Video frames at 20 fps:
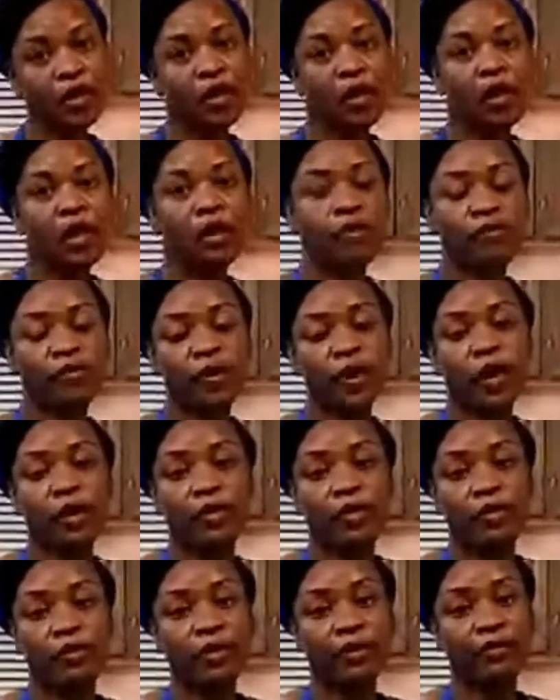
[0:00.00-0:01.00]
and for the health of
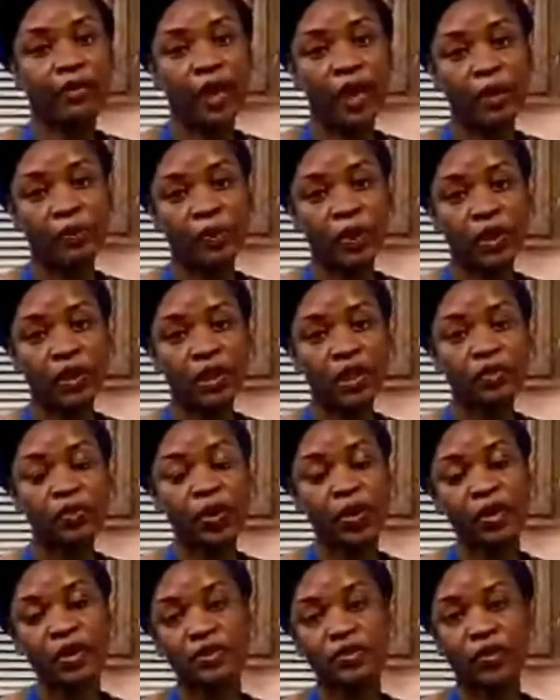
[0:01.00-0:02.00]
their families, as well as
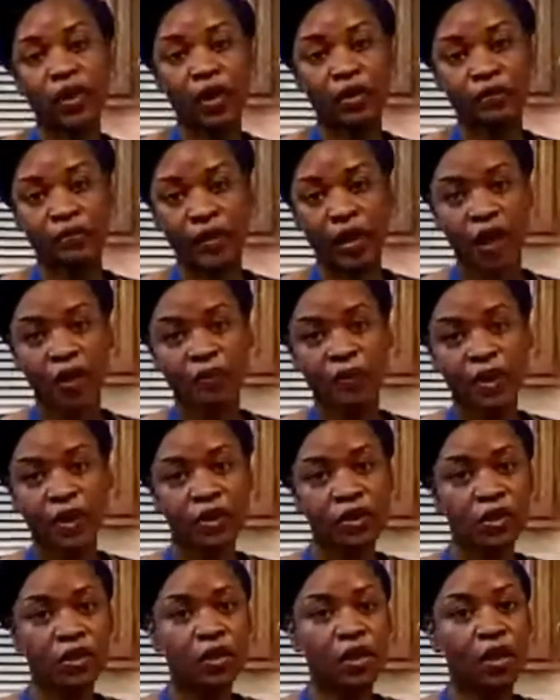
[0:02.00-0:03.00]
for our environment.
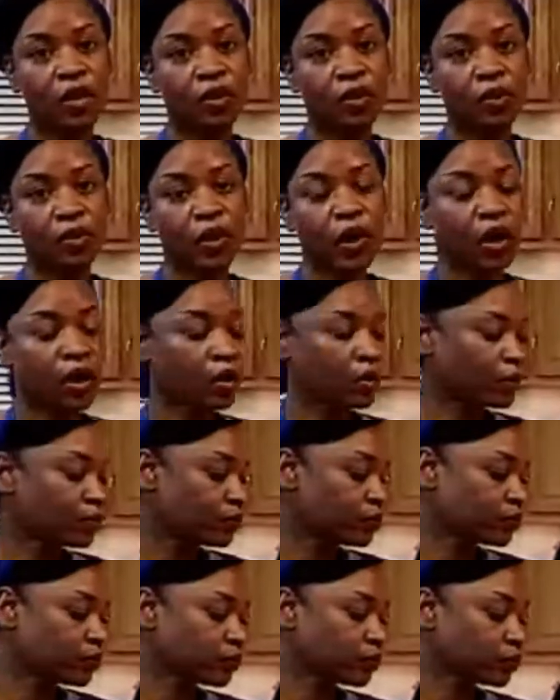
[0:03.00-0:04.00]
So
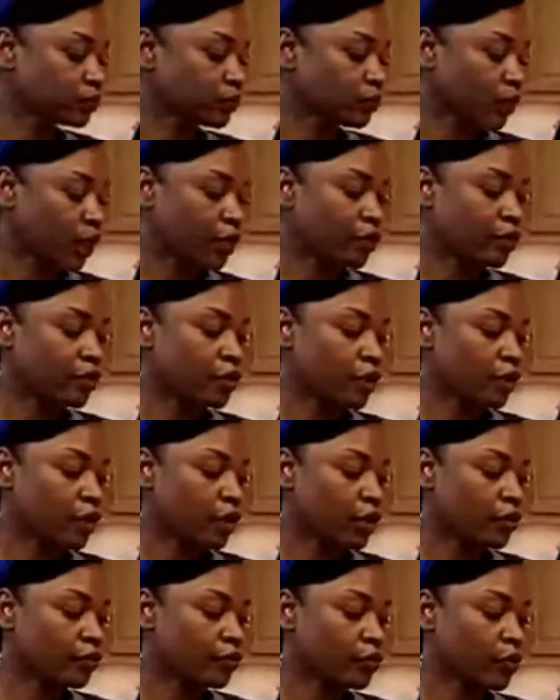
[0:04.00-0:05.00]
and
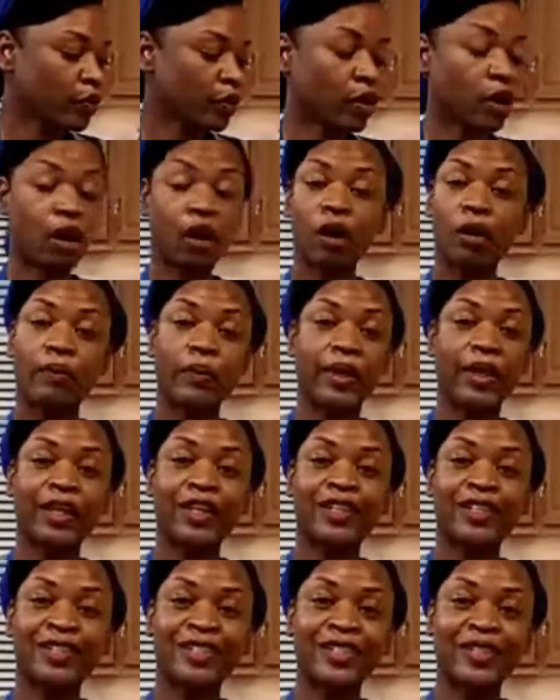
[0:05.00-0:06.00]
for all beings.
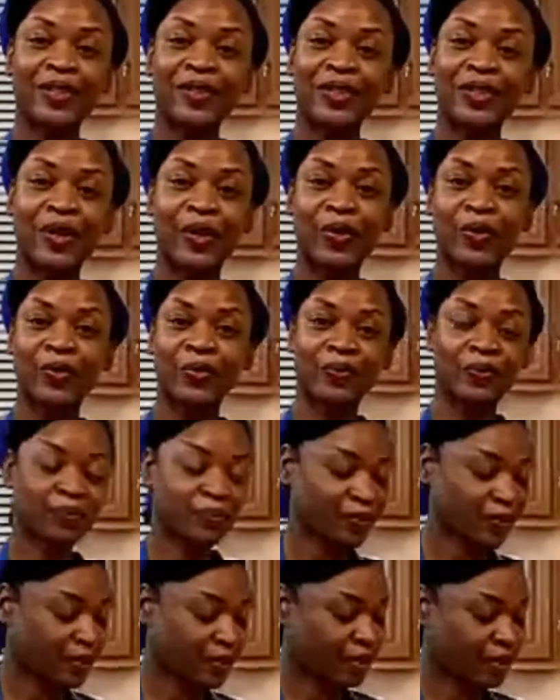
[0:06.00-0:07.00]
So
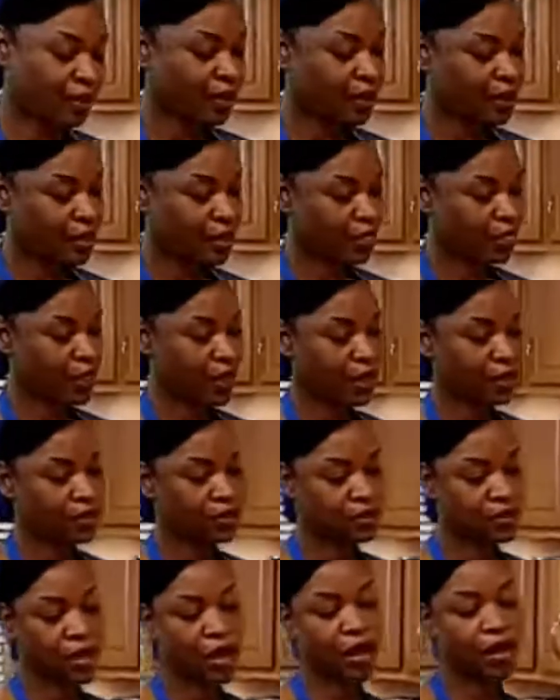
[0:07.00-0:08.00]
that's
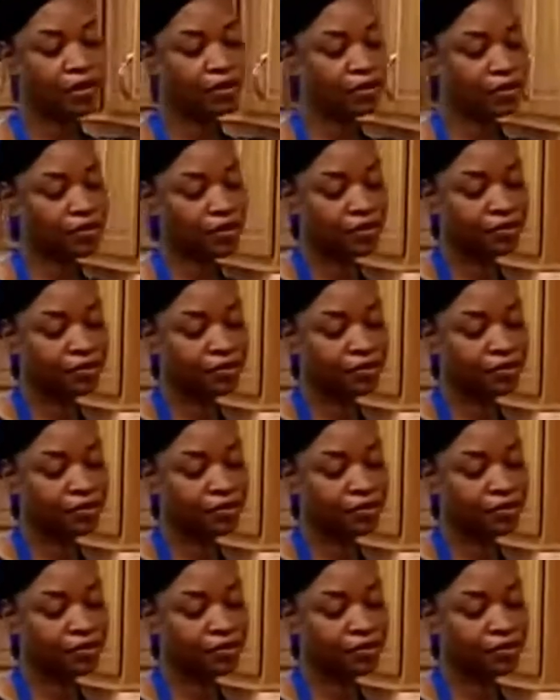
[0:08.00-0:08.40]
that.